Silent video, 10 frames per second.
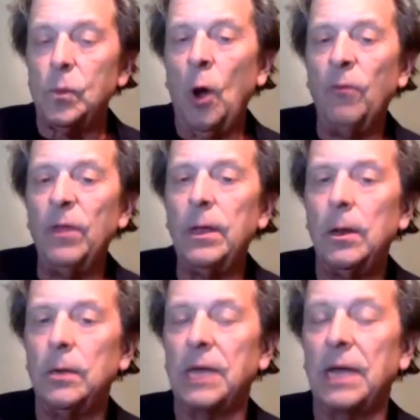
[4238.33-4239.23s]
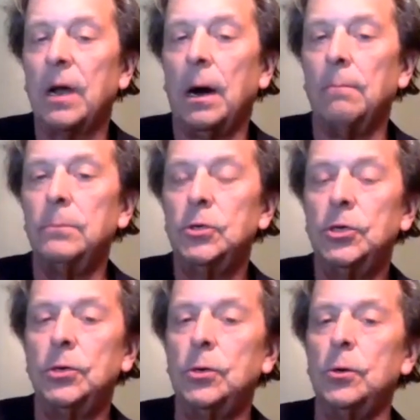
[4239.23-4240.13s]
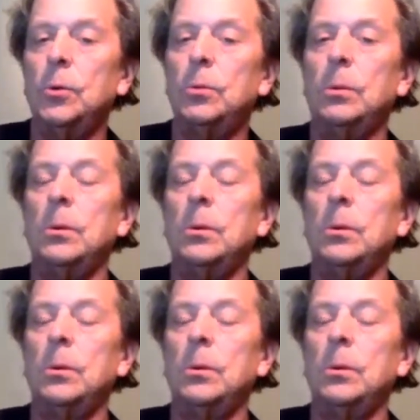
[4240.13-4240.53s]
Over the years, I have come to